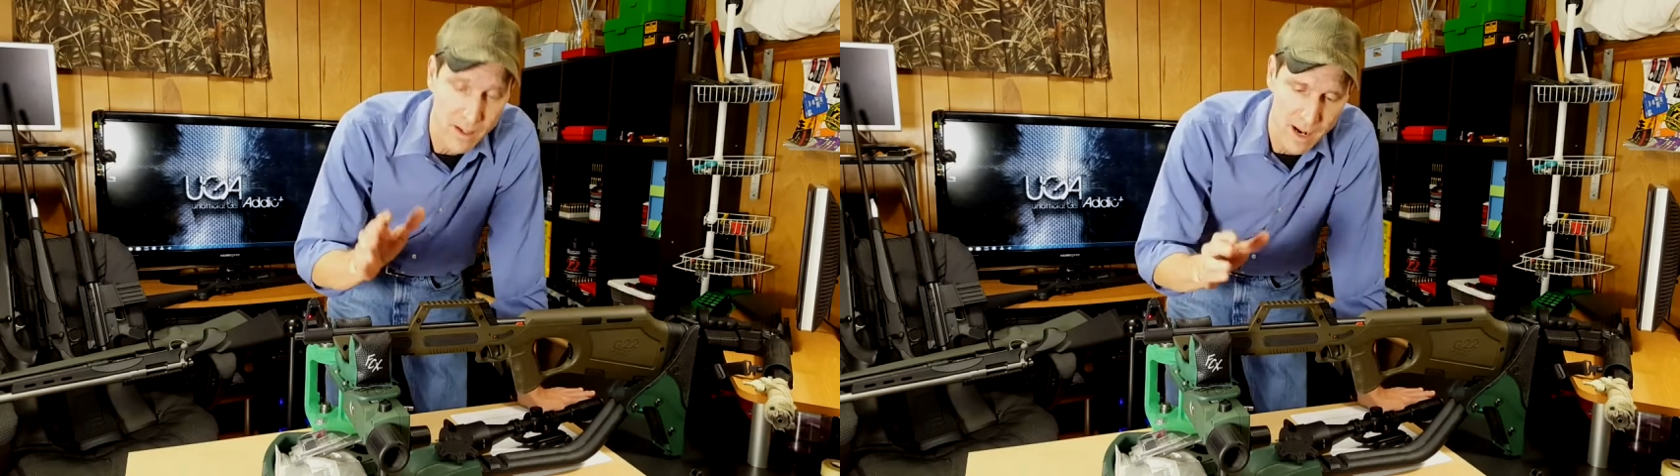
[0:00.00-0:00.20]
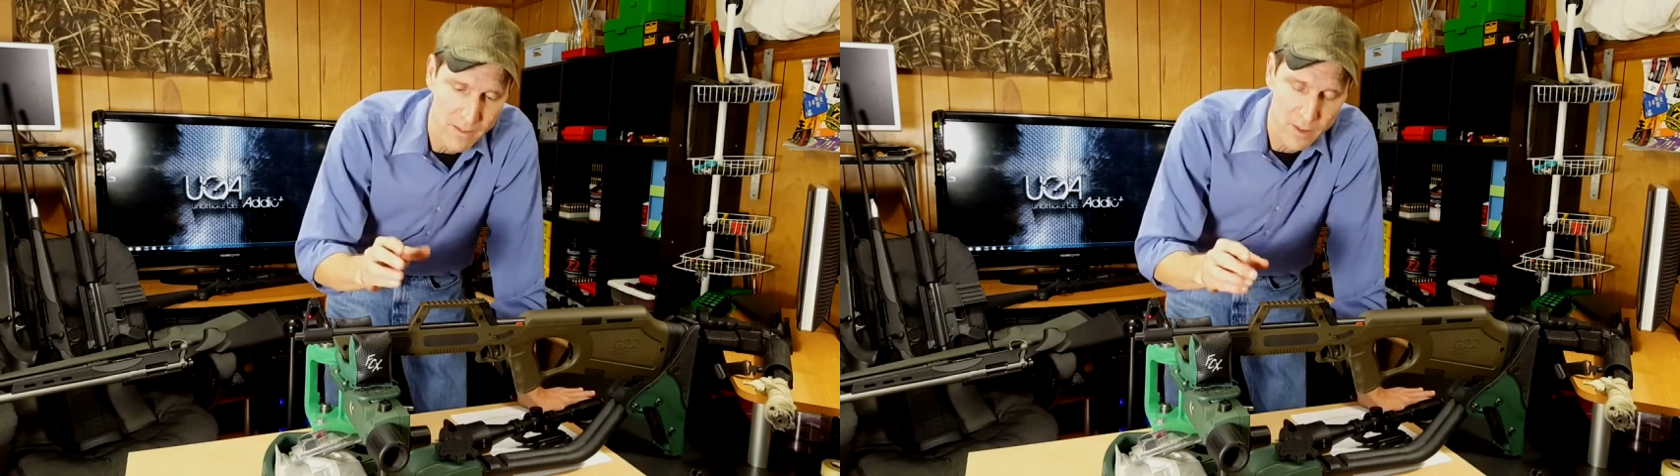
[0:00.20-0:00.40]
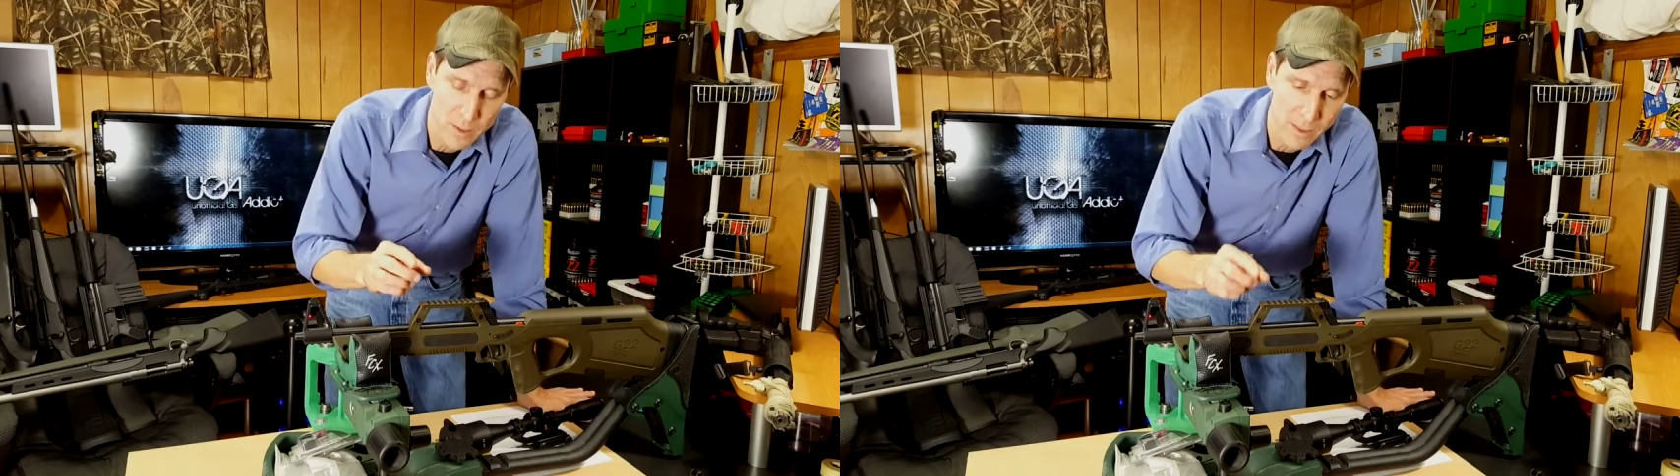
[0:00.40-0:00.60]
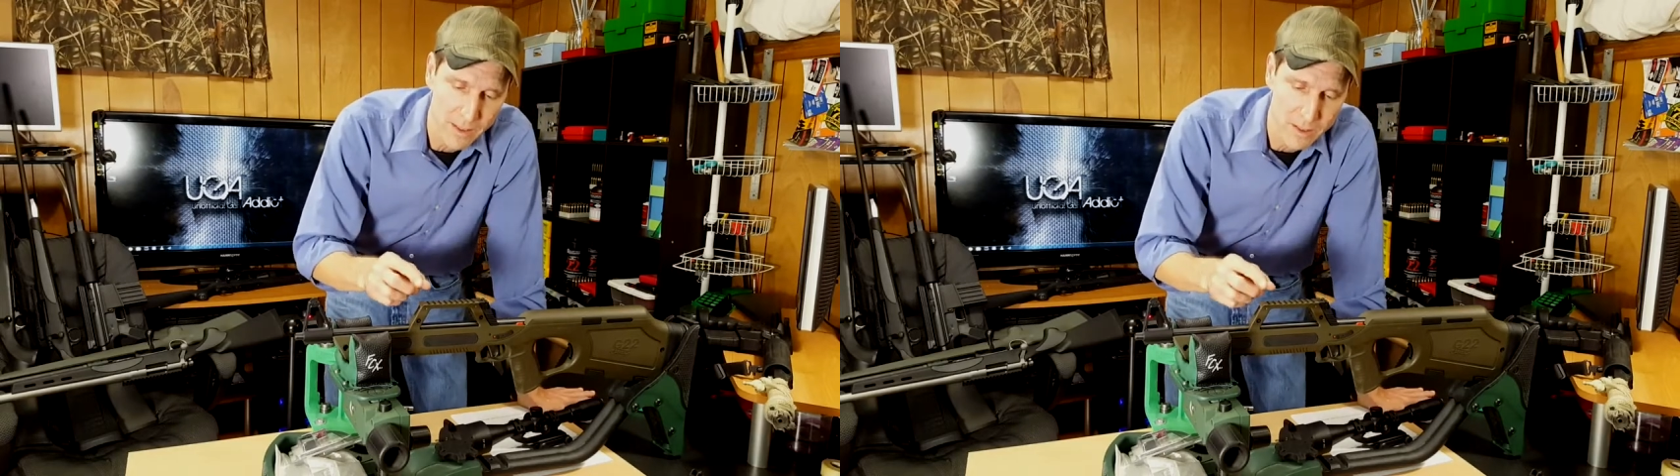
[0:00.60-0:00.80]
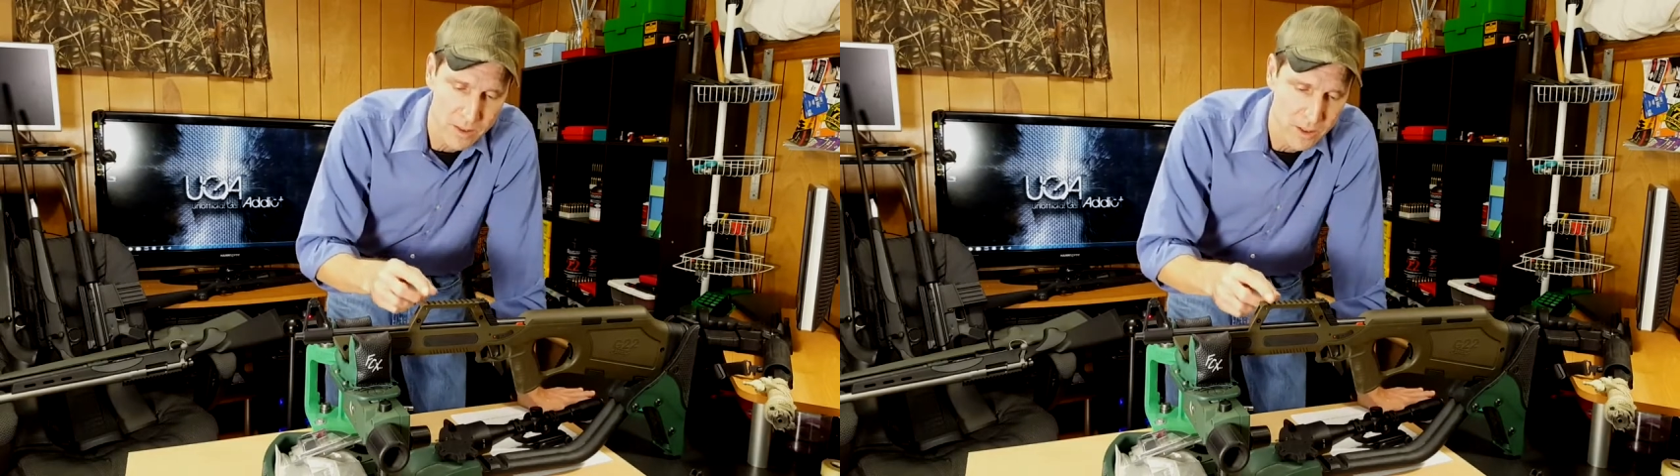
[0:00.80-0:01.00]
kind of
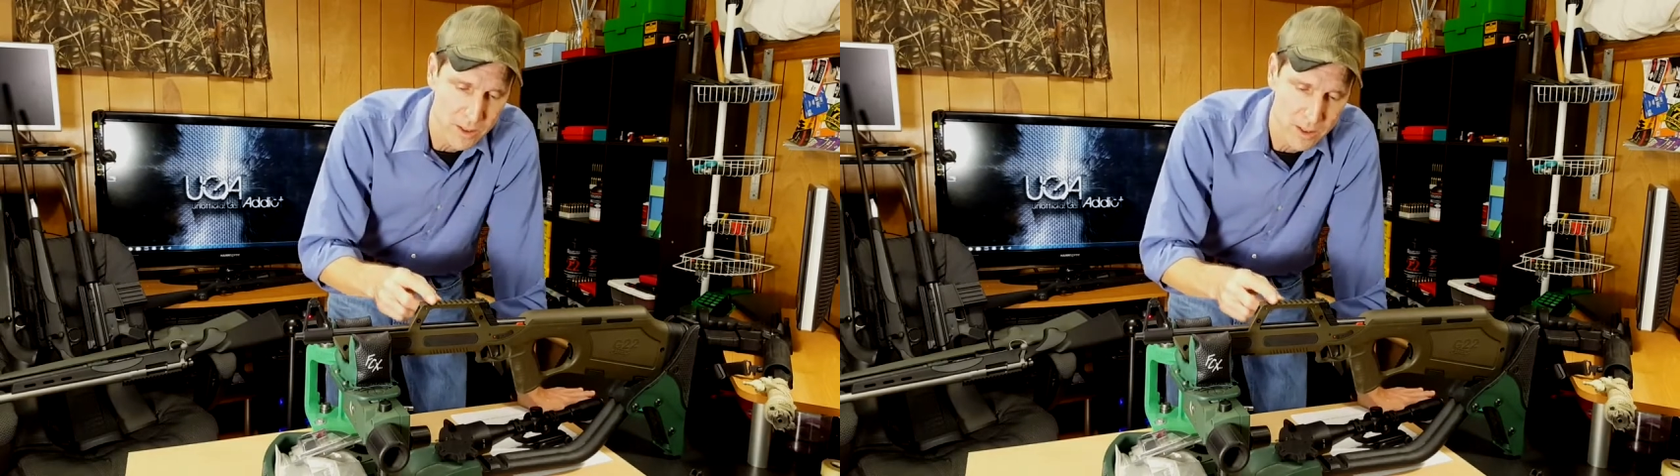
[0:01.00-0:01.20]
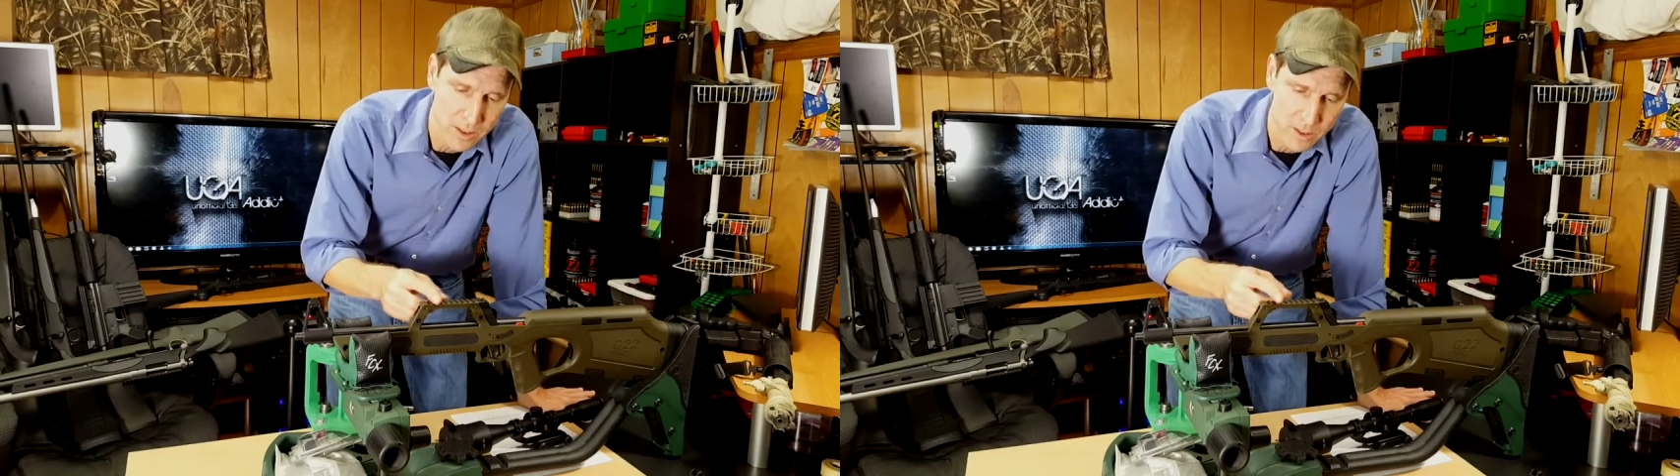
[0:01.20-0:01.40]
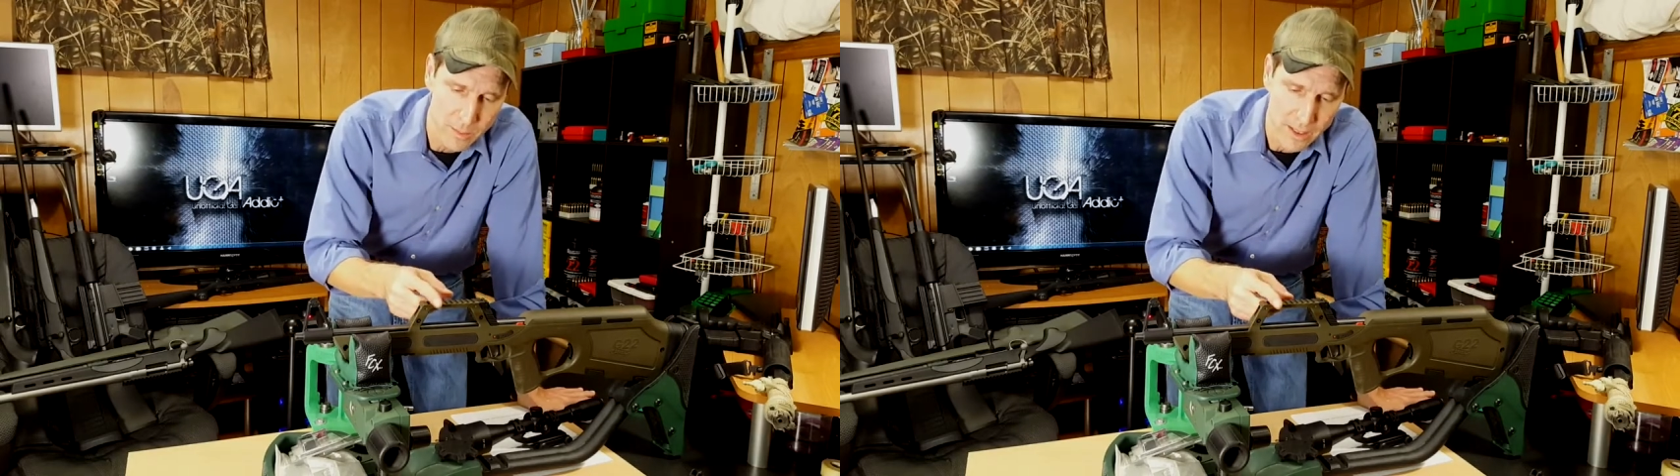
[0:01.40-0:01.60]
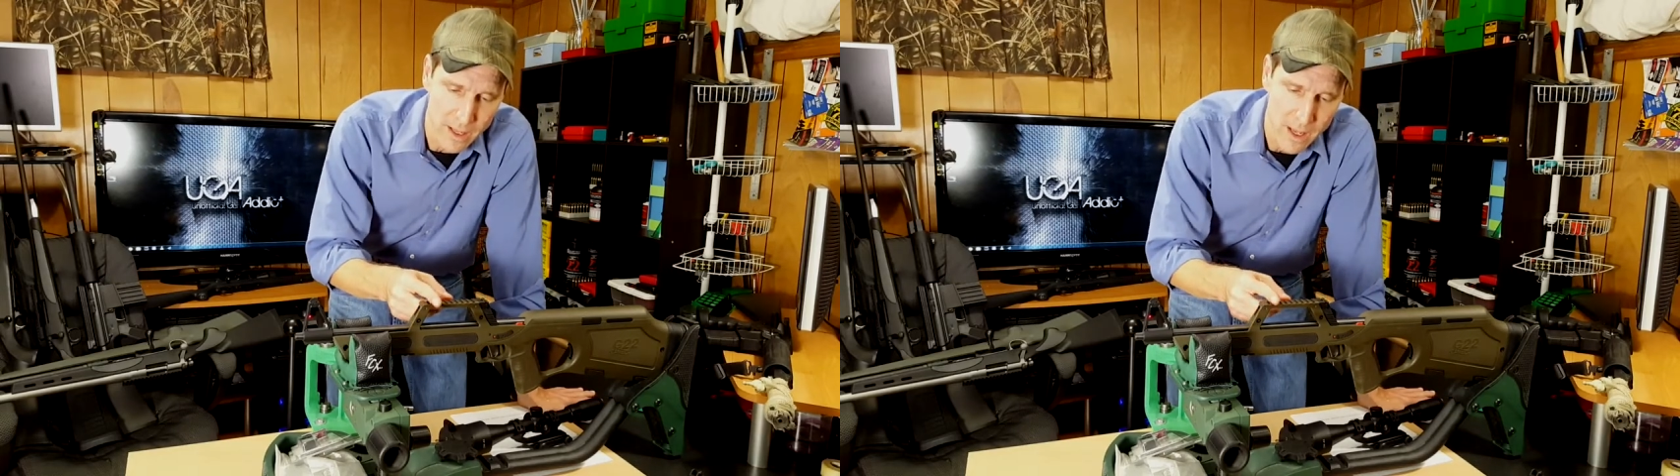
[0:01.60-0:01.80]
explained this just a little bit,